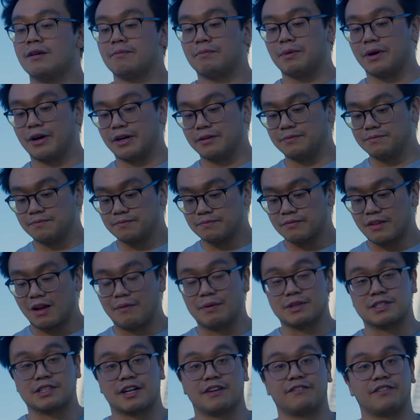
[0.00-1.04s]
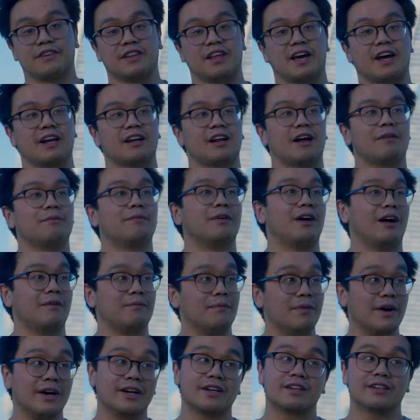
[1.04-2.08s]
But I'm excited for that. I'm, i
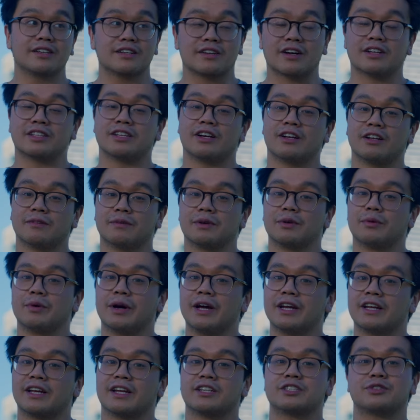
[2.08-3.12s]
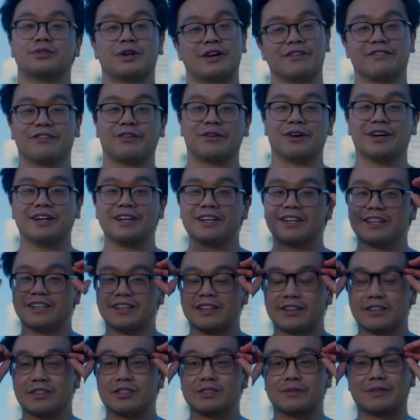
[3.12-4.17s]
might cut down a little bit of weight, get shredded for it,
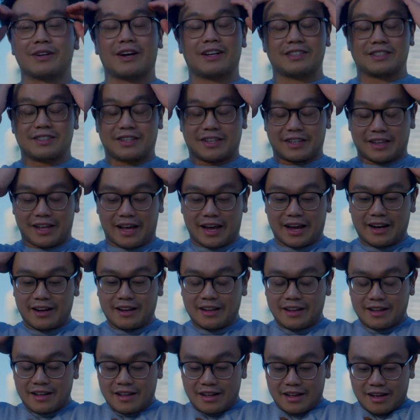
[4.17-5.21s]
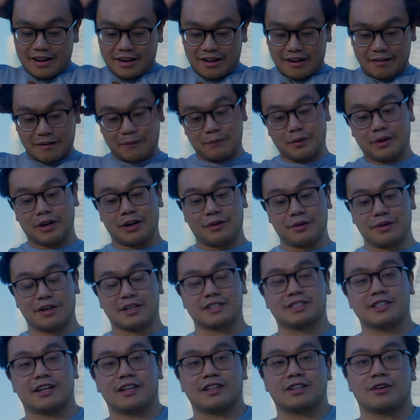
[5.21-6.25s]
do some content like that. Um, I'm really really
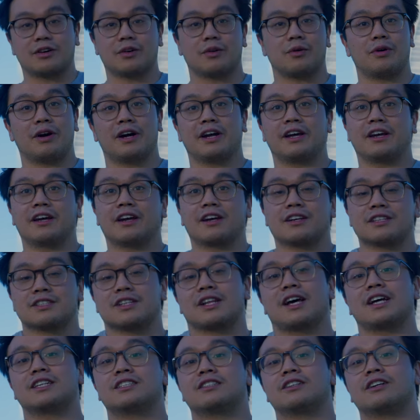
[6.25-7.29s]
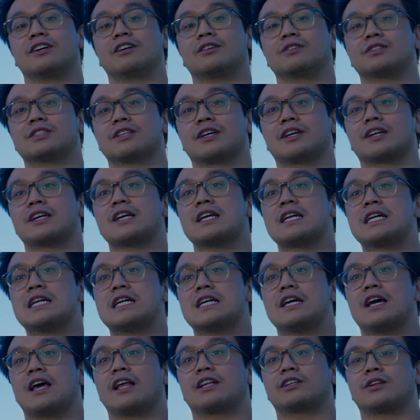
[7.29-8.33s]
excited to go to Hawaii again because last year was like
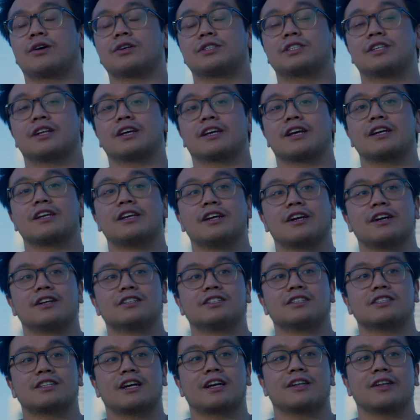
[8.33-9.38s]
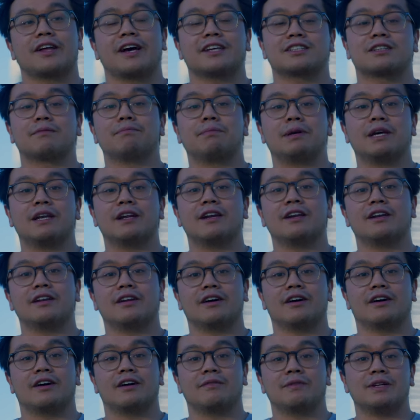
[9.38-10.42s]
it's close to like a year since I last competed
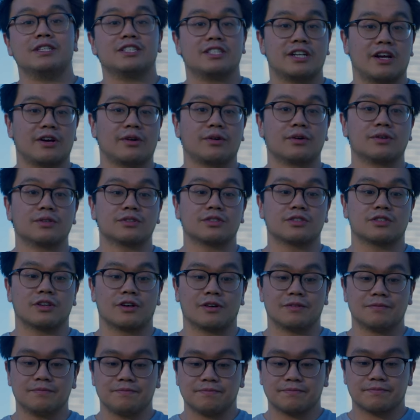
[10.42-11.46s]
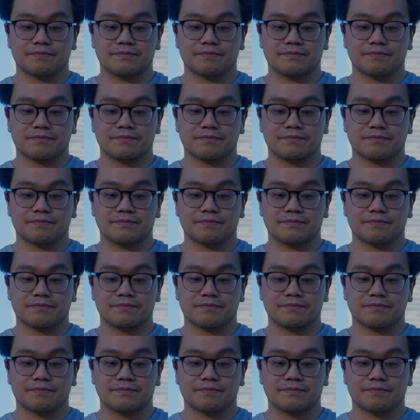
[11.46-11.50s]
uh, in general, so